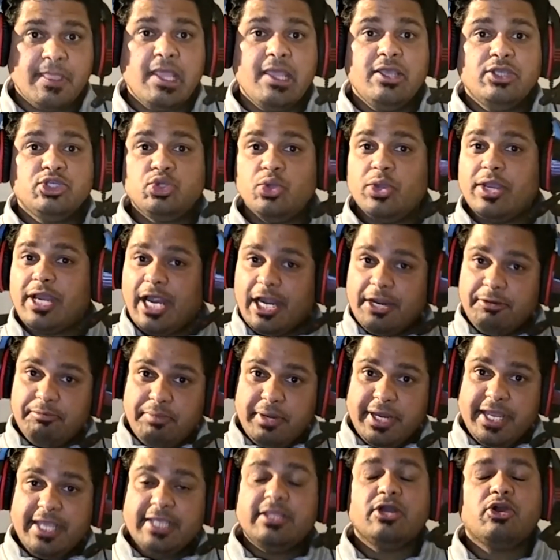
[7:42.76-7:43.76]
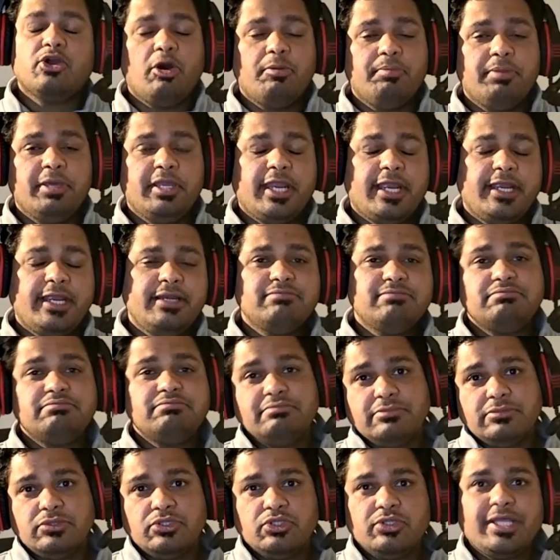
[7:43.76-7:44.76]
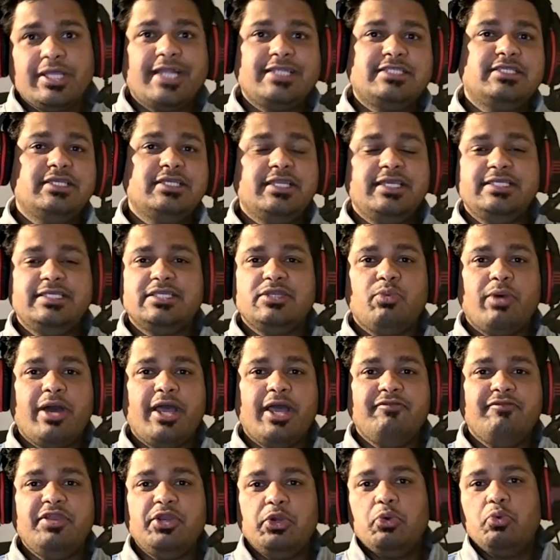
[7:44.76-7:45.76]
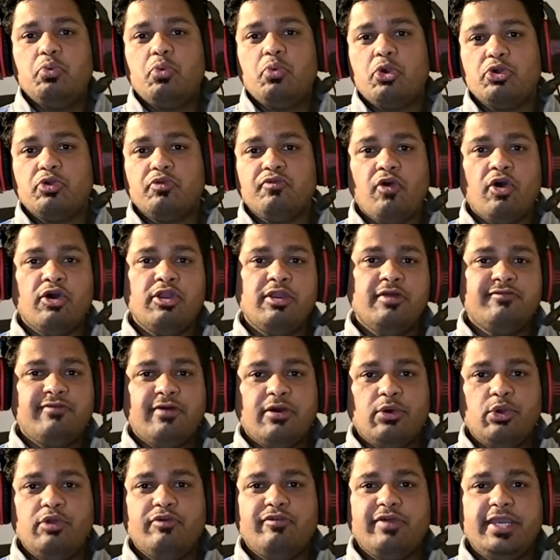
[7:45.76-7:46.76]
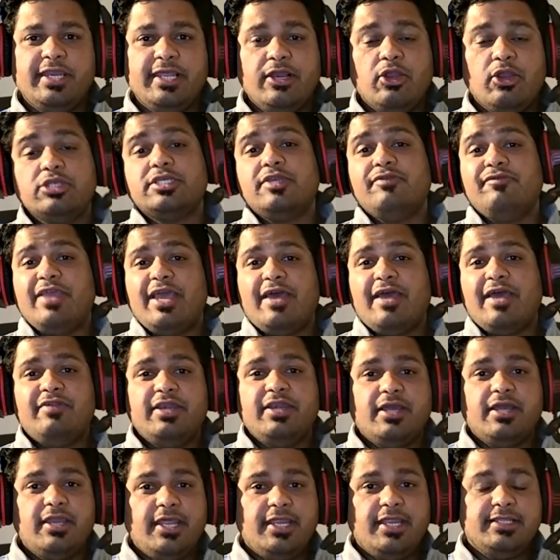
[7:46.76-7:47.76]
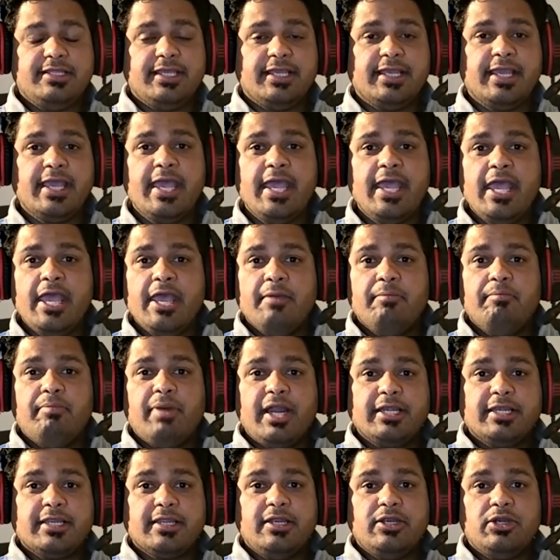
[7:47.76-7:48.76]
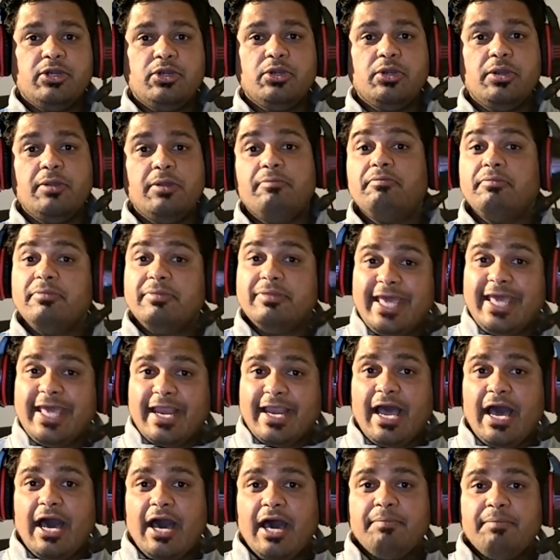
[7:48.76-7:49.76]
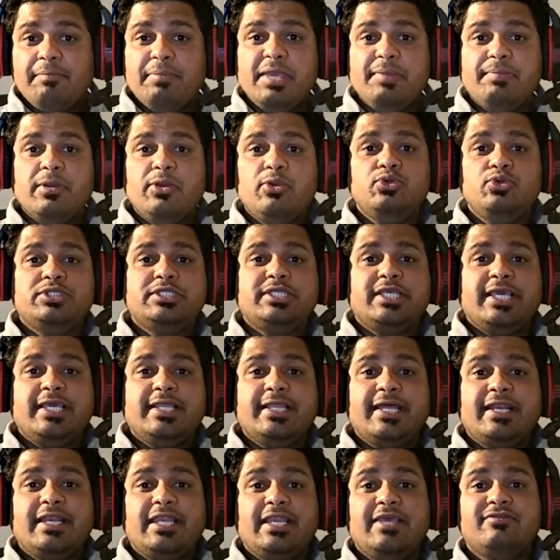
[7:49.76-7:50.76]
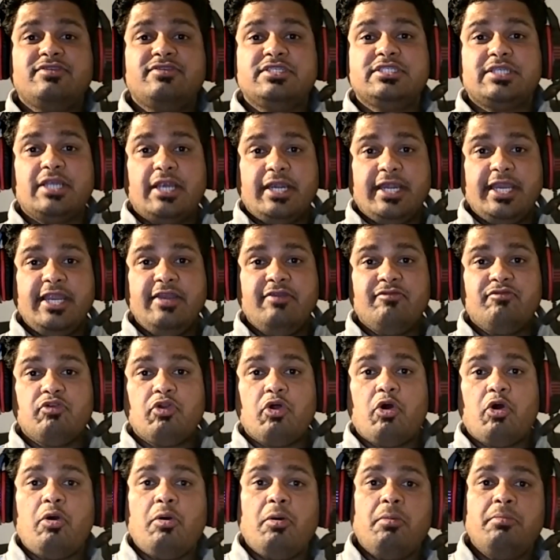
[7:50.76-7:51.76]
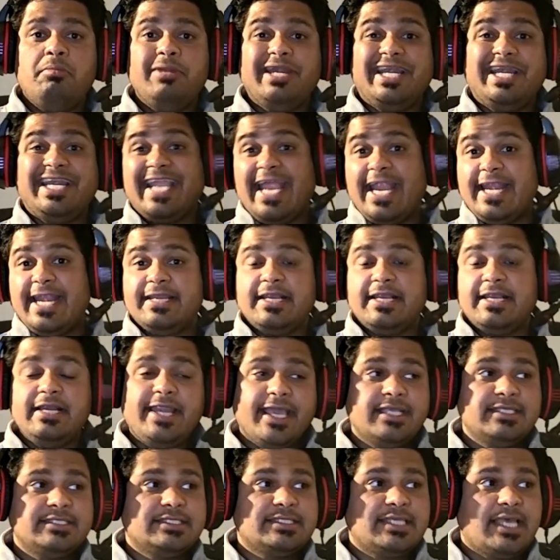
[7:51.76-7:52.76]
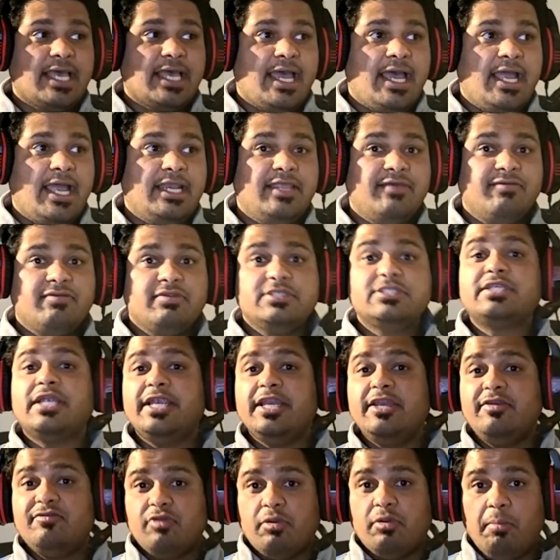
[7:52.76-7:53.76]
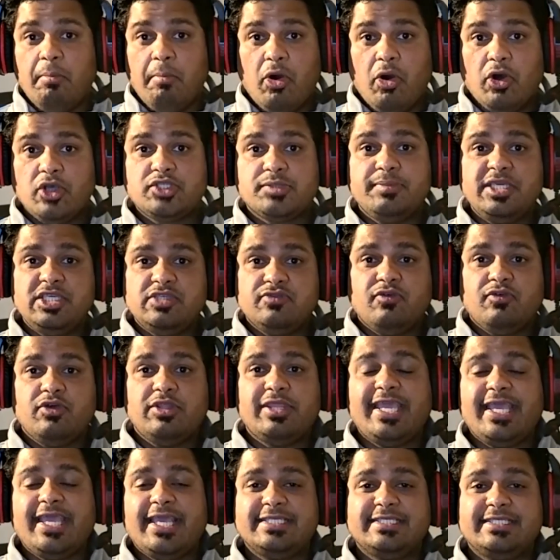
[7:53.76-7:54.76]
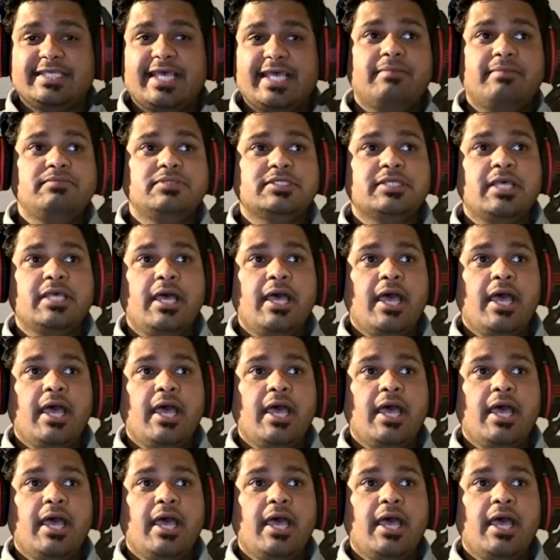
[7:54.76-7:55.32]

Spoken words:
So you can't break the copyright. So that's the reason why we don't want to fall afoul of any laws, and we haven't done anything. But there are people who say that they've studied from dental decks and they've studied from Mosby's for the exams.